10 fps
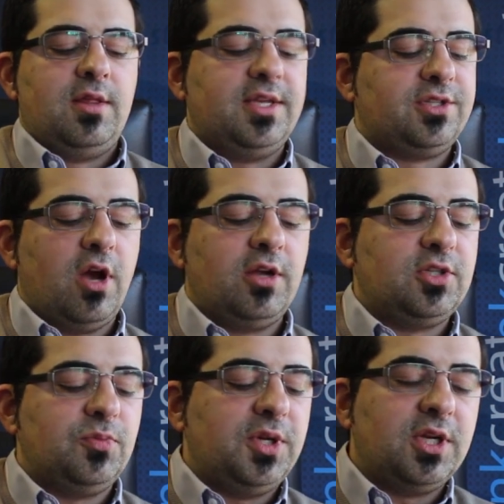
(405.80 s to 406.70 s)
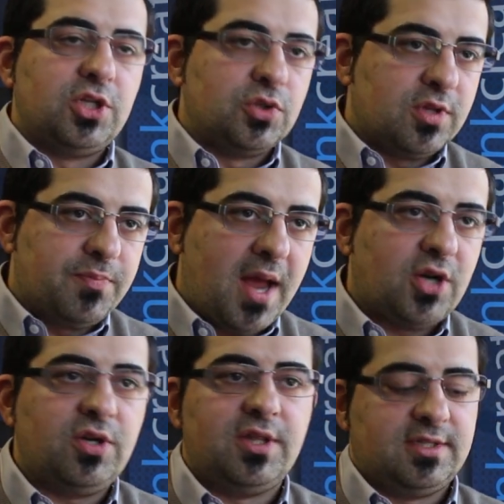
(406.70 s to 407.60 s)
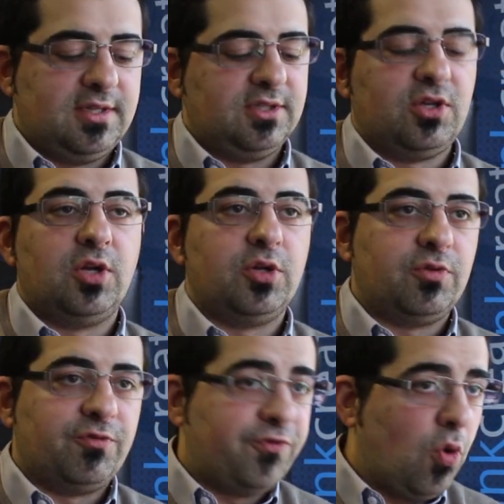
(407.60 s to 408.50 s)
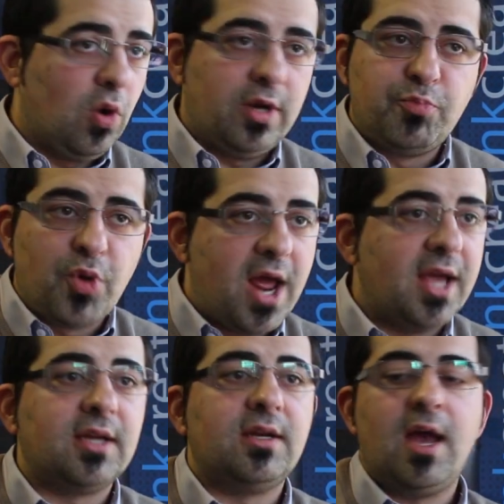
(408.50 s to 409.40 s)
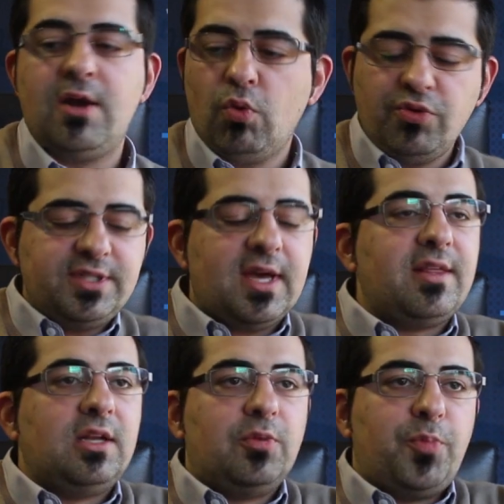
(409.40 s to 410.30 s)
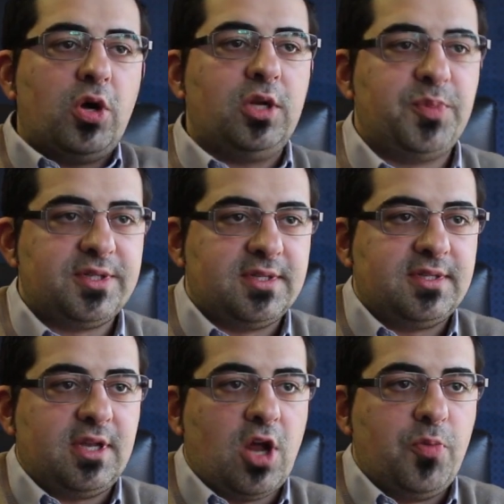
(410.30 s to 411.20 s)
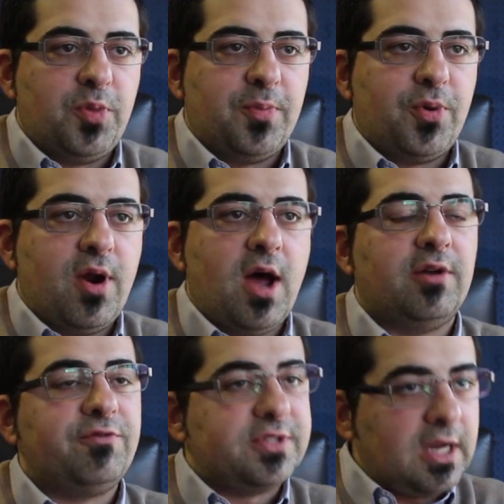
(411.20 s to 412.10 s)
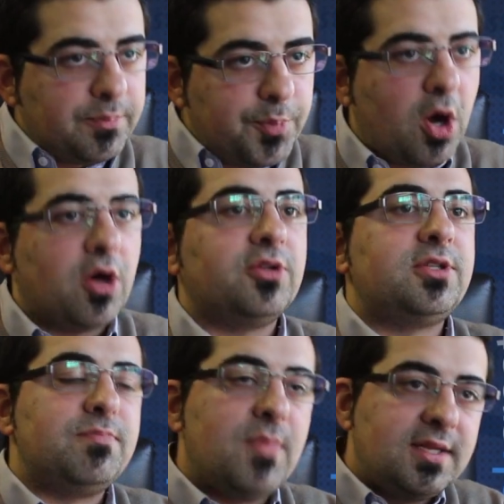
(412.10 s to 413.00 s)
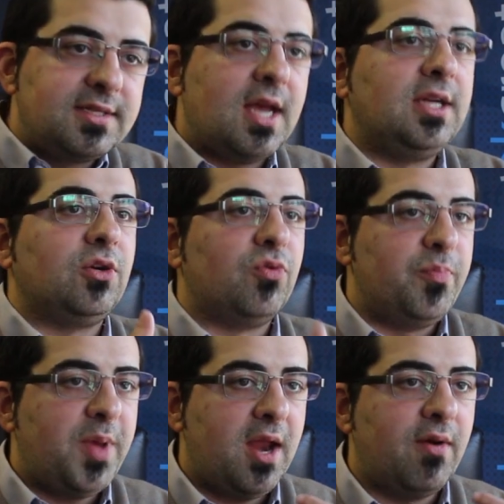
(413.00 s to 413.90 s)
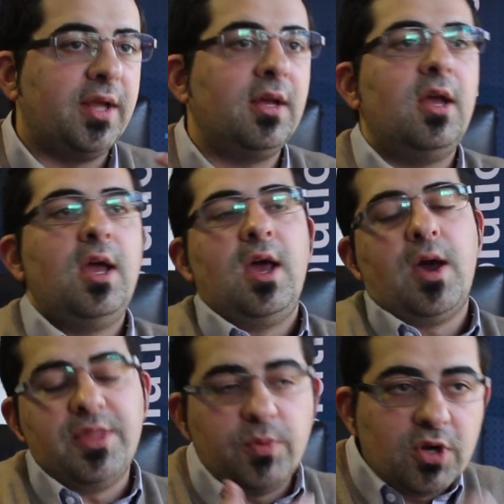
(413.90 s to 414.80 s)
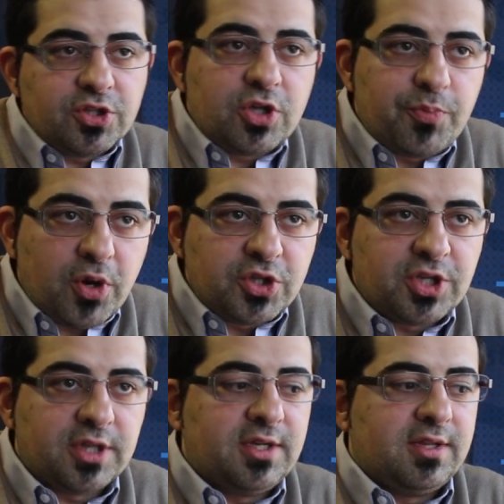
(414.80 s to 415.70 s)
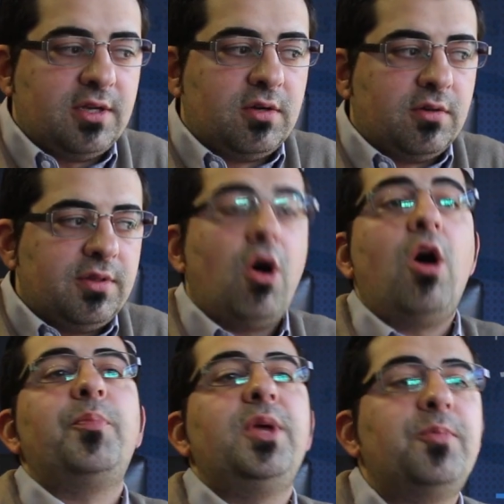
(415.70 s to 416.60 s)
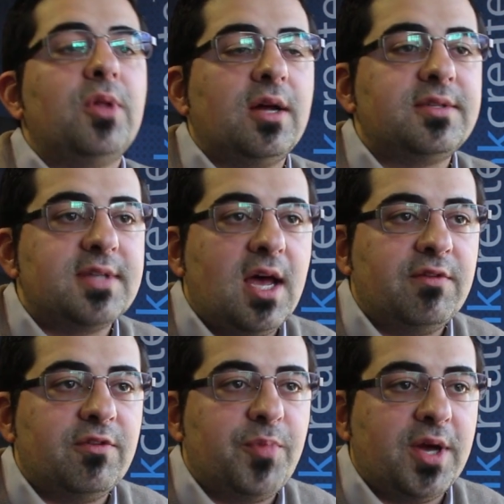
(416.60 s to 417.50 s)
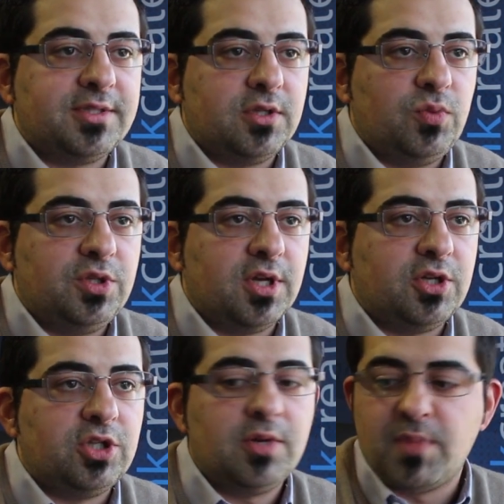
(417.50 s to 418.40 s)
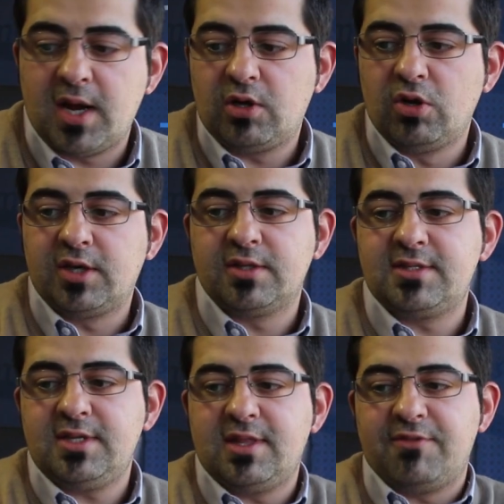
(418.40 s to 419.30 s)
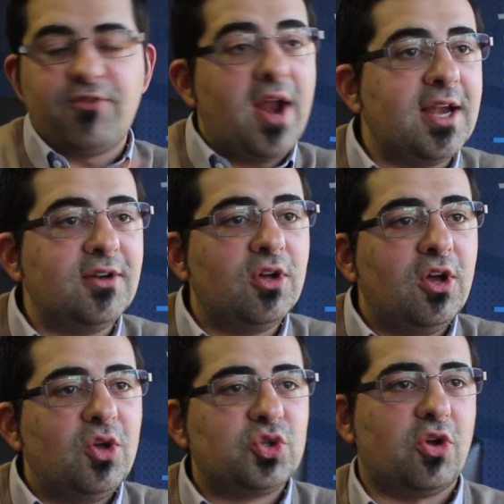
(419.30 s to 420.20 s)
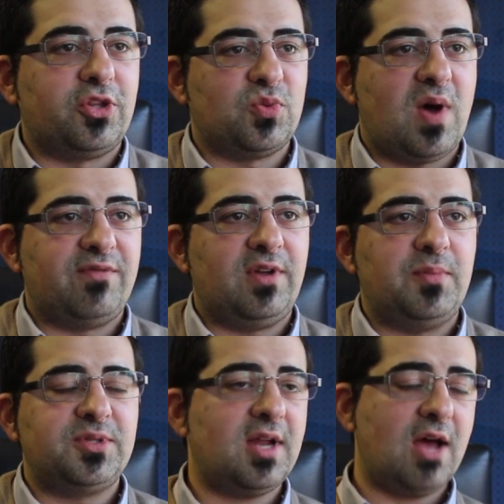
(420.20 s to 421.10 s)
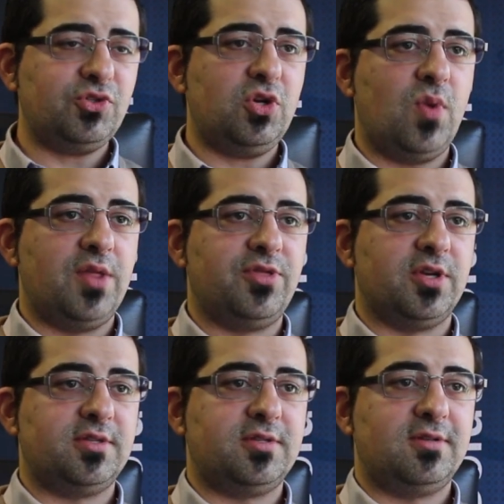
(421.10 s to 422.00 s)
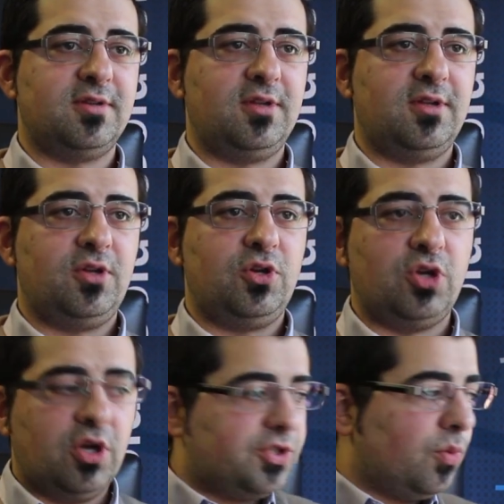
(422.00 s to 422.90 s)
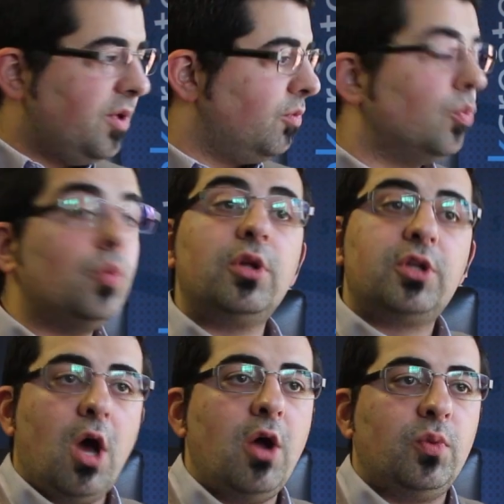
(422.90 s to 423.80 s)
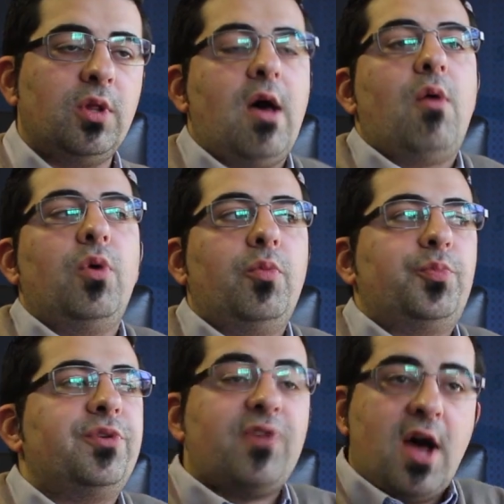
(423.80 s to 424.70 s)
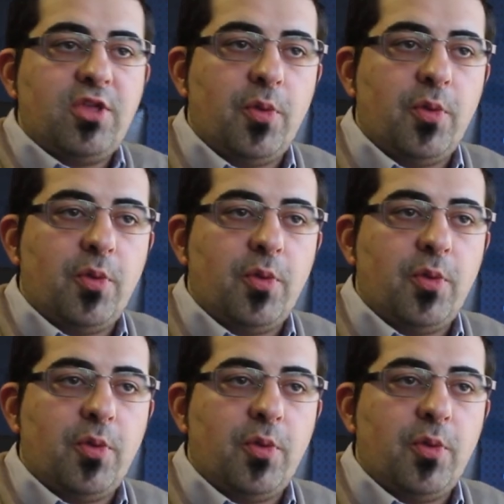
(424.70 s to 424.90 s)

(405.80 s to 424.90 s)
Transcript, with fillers: there's going to be issues with the battery, this thing's going to fall and break, and all these other little pocket businesses that open up around it, selling parts, maintaining and repairing. And then we also approached the idea that there are people outside of a base that we touch that might look and see their friend who's got this Wi-Fi lamp and says, I also want this. You know, so we'll go and we'll provide